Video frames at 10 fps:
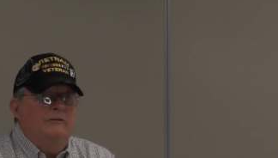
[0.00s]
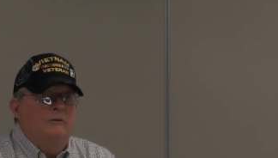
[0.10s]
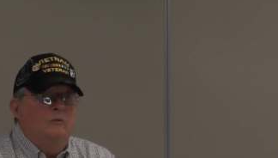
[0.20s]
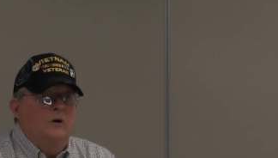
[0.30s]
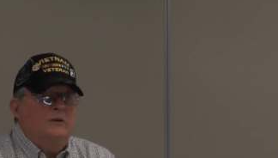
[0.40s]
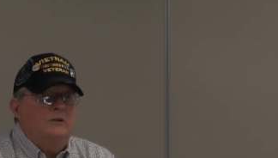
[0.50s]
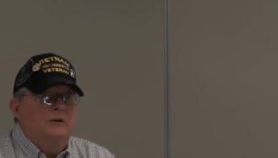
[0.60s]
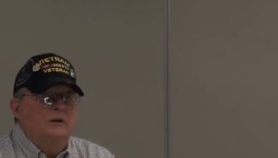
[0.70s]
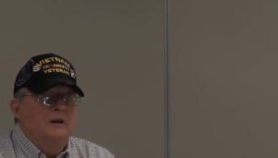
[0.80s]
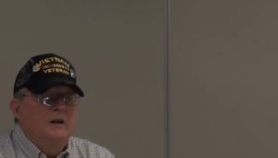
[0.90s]
from
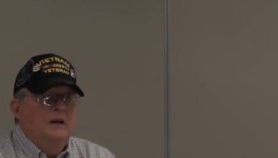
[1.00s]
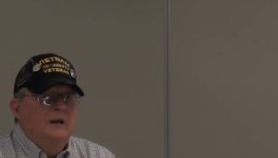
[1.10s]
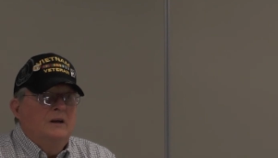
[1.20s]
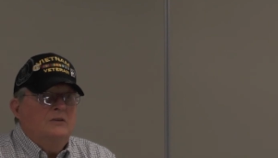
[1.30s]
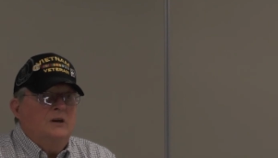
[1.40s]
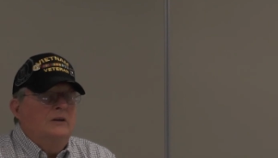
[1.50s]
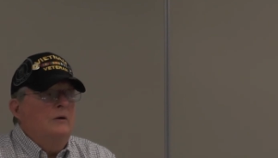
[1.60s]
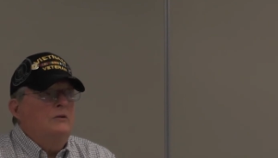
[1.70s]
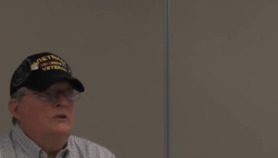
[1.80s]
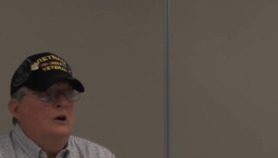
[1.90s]
Western saying they
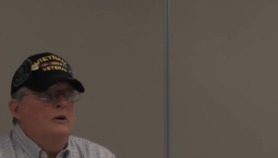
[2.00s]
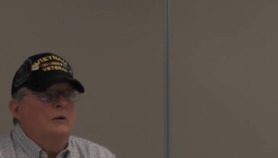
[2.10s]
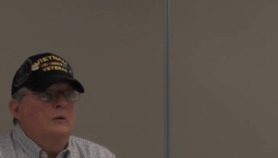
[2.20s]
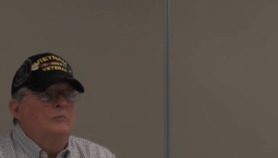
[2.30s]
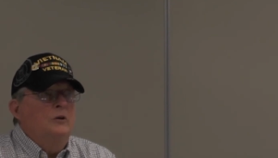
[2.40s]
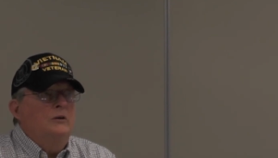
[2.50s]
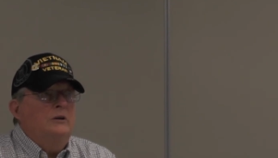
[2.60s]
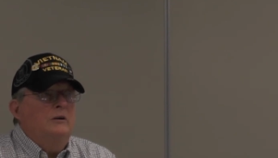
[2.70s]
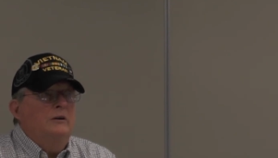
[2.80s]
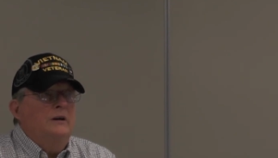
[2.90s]
were starting a
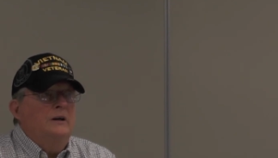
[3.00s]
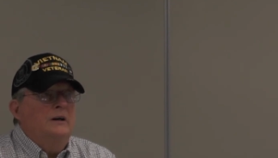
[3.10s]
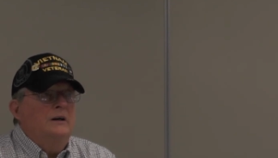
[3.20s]
military